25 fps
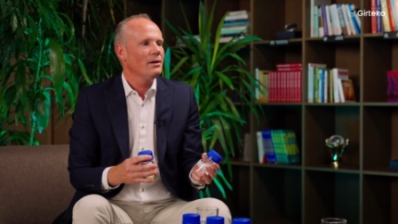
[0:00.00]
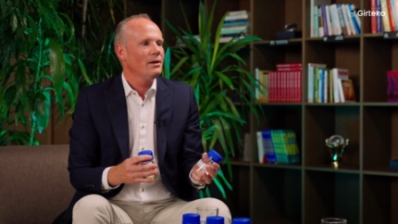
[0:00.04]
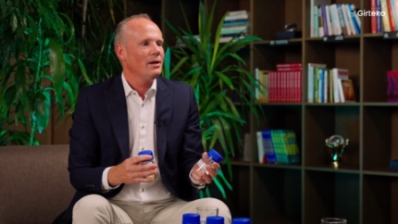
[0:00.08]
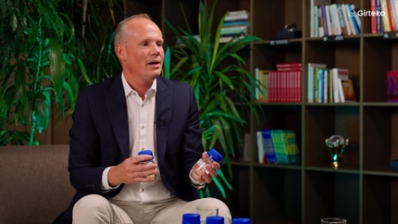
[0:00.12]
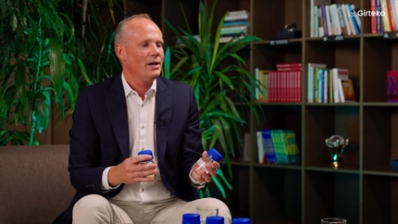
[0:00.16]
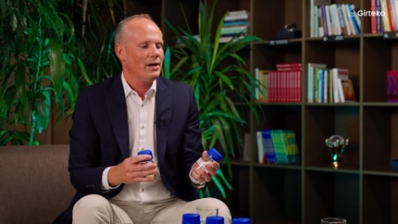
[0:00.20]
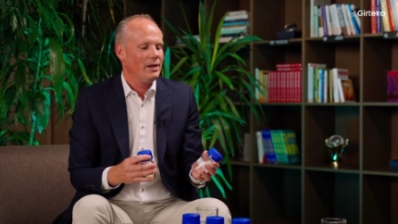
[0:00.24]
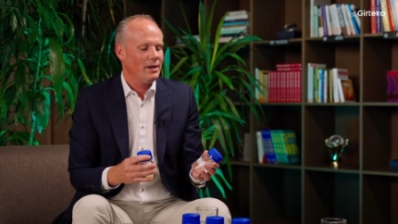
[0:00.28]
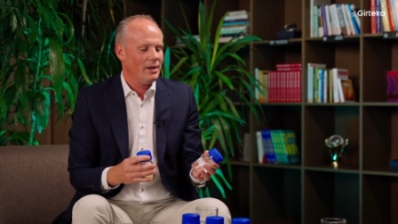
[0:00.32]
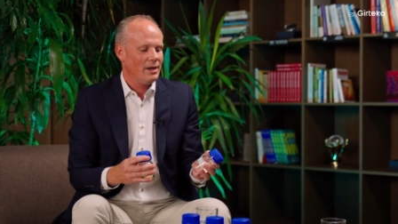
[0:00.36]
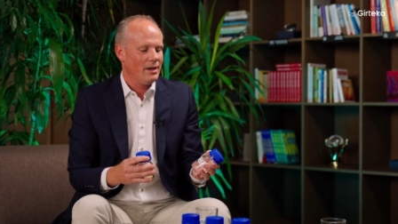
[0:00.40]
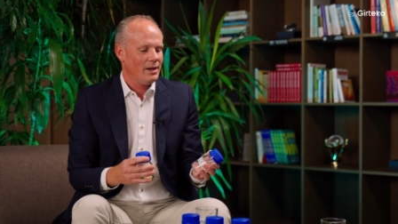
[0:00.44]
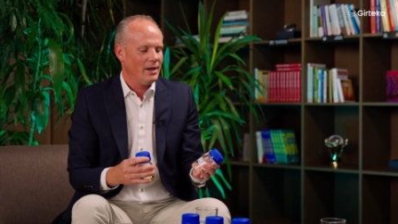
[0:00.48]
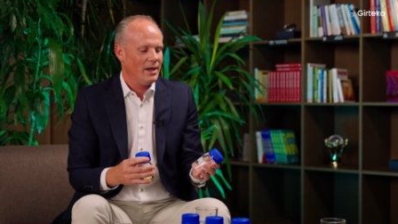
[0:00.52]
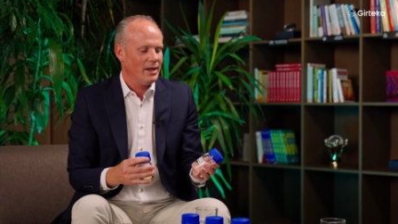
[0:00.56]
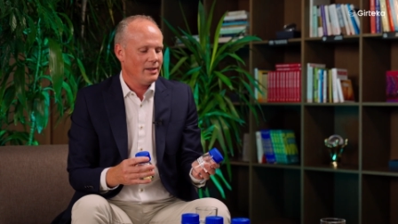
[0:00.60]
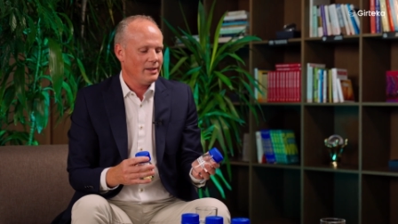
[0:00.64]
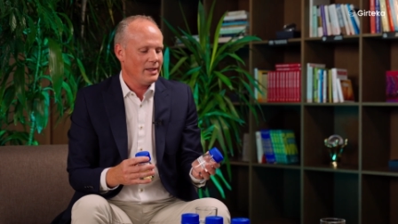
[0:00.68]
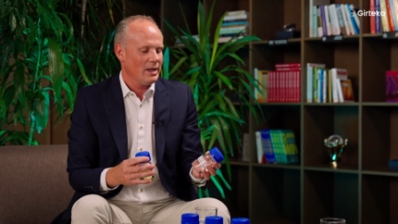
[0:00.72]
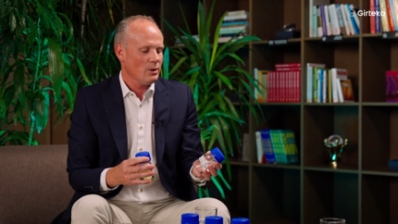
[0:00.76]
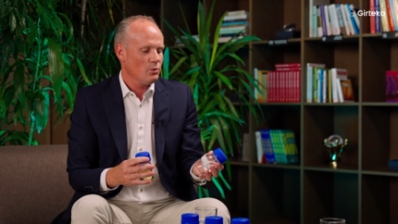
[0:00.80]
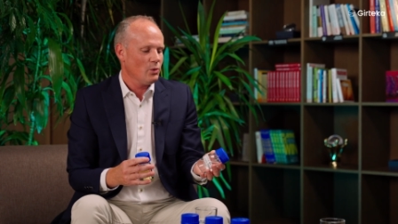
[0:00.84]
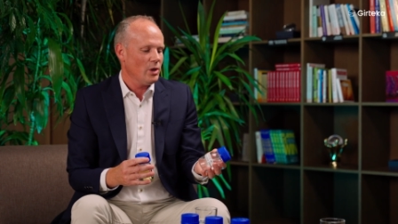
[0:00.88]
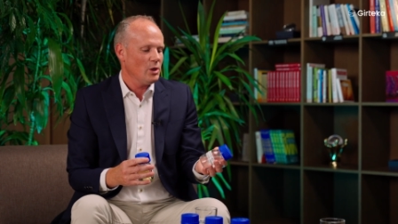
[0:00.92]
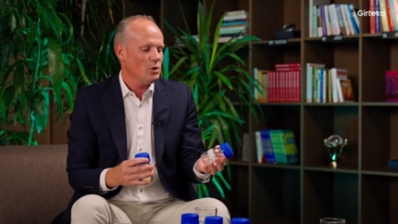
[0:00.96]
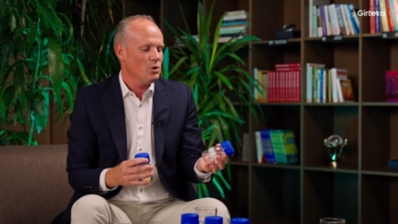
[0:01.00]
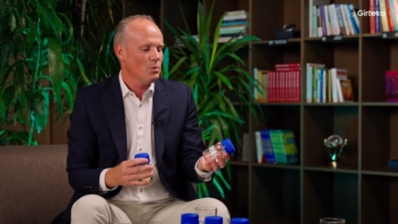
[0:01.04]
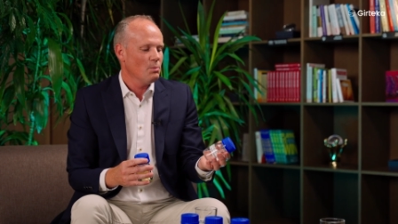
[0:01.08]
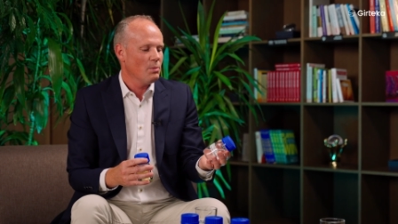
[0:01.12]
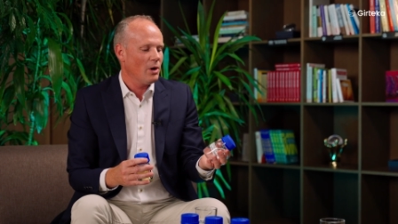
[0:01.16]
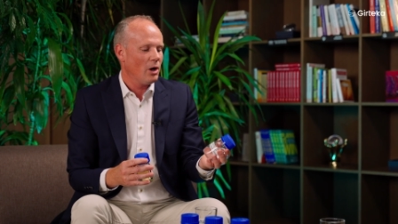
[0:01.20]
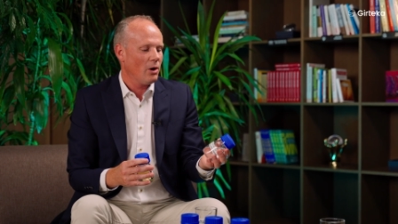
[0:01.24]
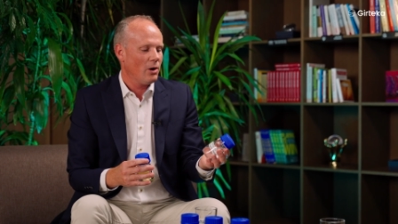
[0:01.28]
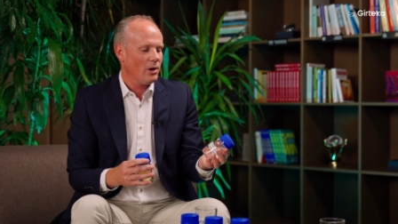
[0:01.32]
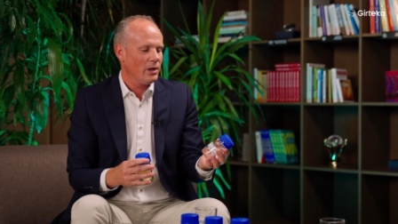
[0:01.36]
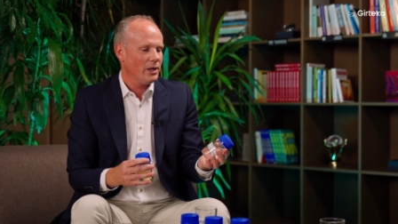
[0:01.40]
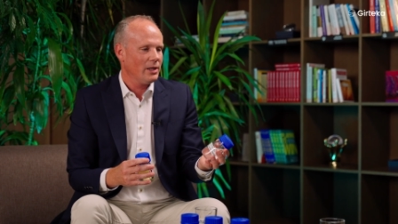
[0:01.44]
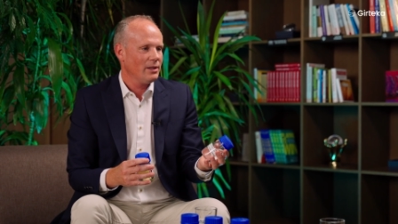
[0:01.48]
Uh, and then when you
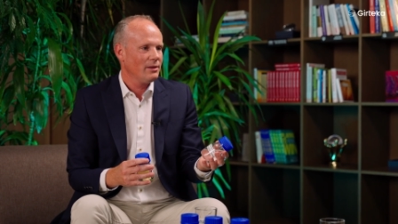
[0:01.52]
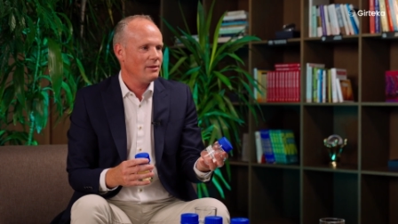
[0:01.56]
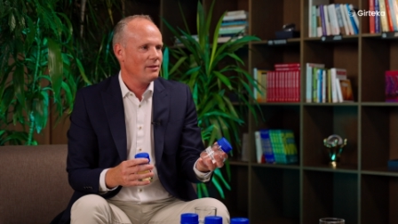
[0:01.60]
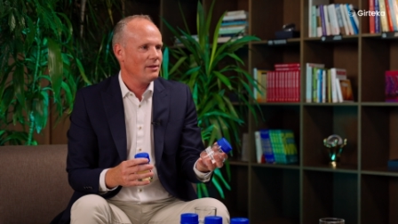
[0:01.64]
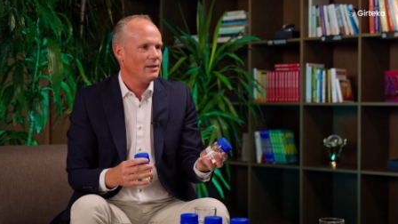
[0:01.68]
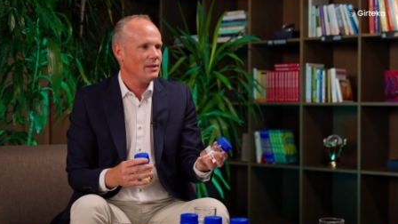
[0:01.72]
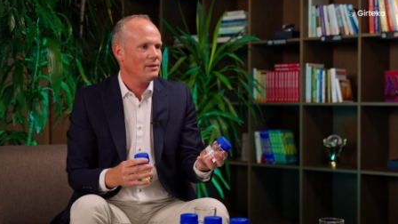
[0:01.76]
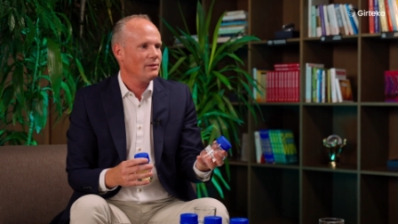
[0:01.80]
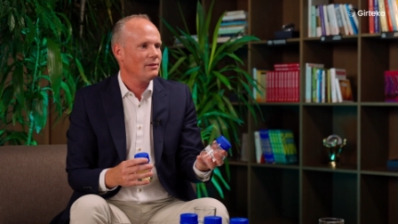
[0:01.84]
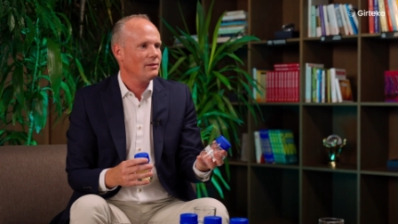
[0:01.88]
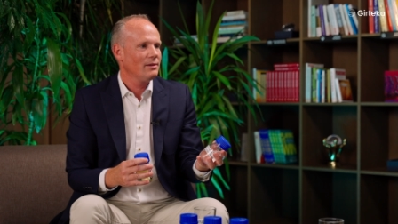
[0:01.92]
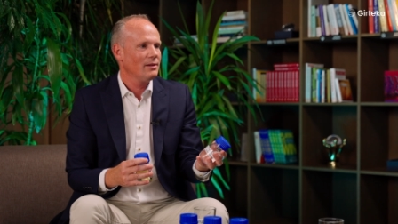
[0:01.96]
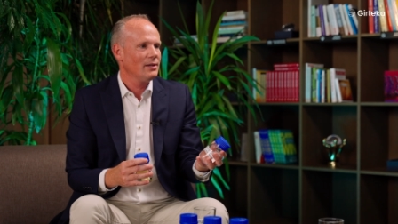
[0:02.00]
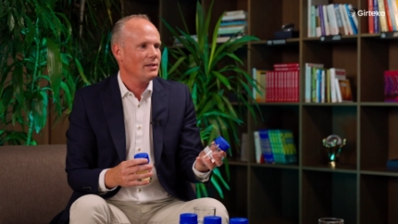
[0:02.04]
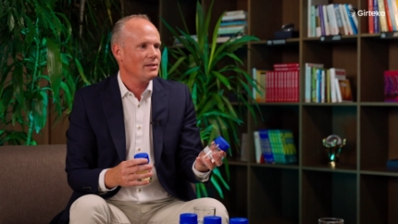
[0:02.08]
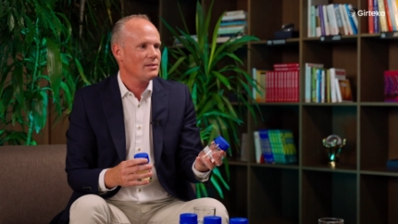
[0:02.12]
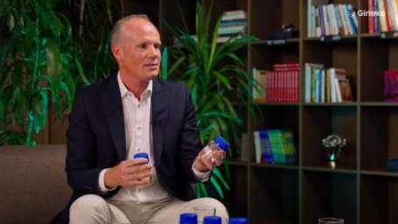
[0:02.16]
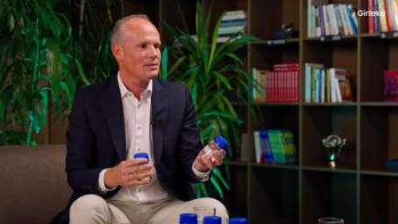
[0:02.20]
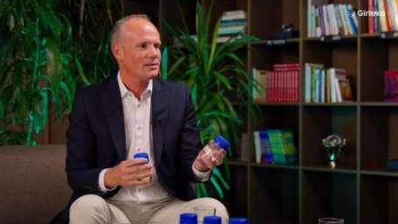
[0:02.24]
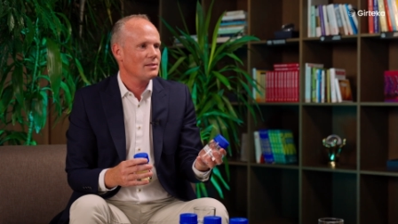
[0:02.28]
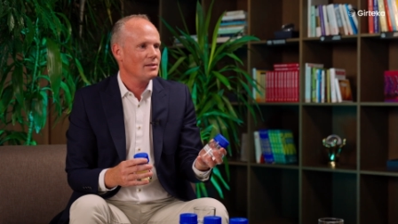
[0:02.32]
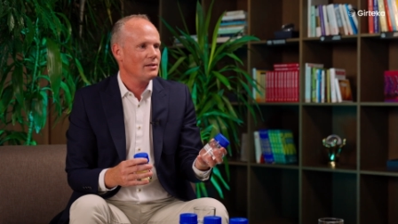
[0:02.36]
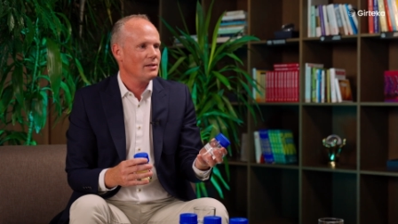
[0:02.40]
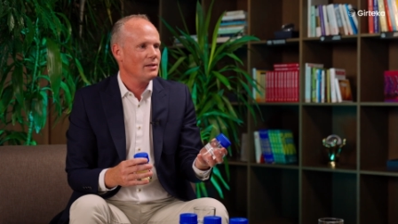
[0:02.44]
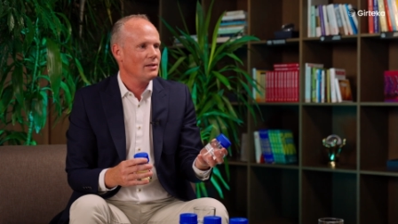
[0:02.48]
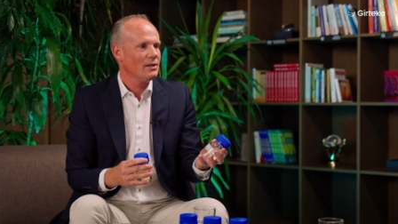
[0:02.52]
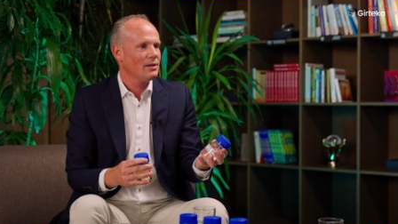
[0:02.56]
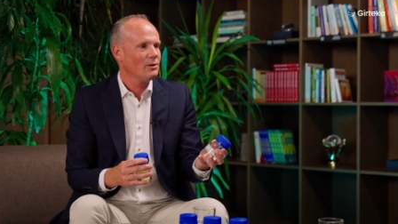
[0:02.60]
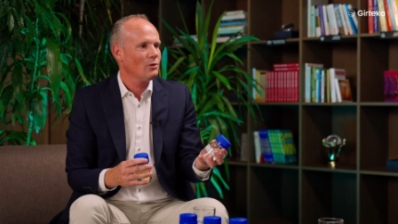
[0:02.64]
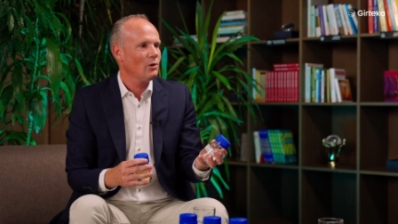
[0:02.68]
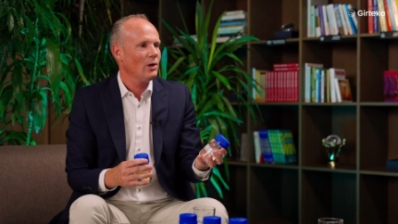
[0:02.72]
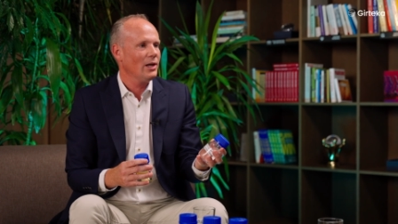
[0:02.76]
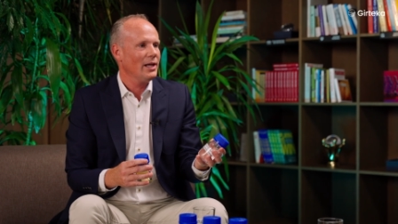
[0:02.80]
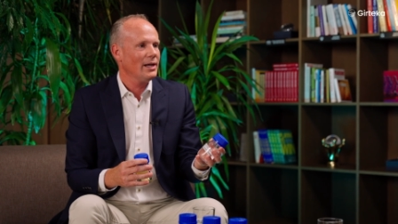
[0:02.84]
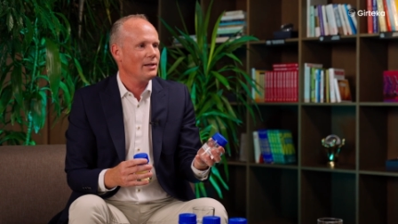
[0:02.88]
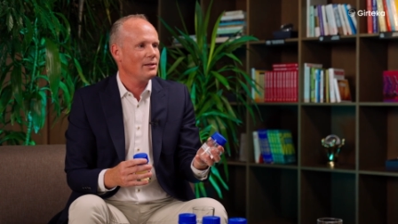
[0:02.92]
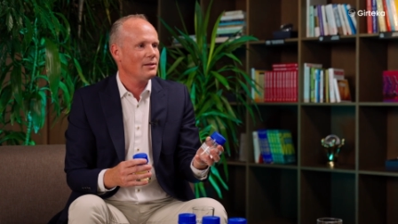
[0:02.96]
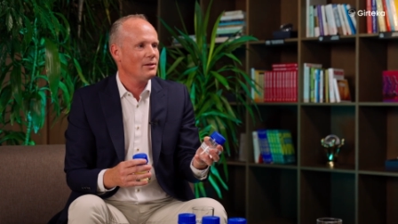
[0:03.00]
burn it, it, uh,
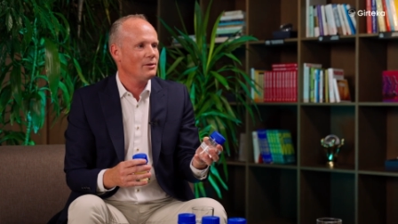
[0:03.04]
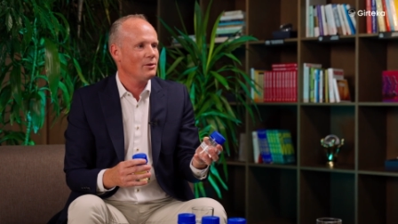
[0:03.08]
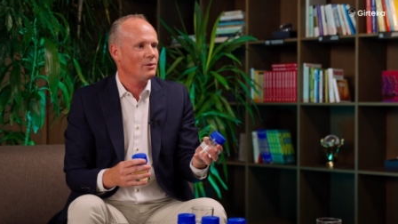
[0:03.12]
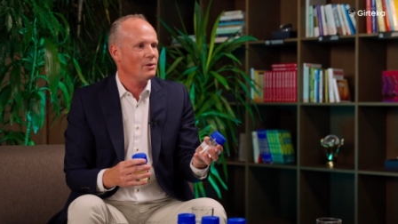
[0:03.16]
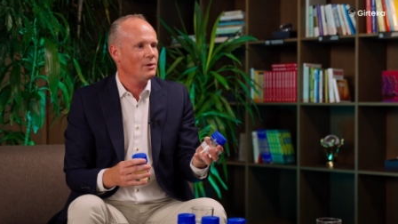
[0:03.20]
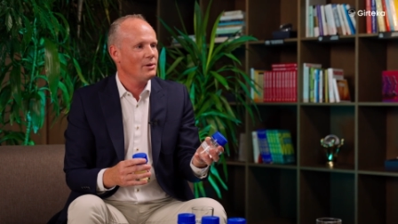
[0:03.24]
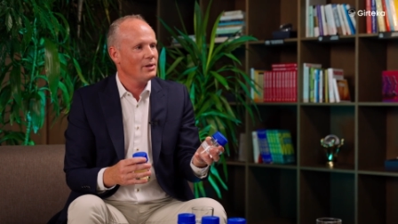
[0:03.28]
collect,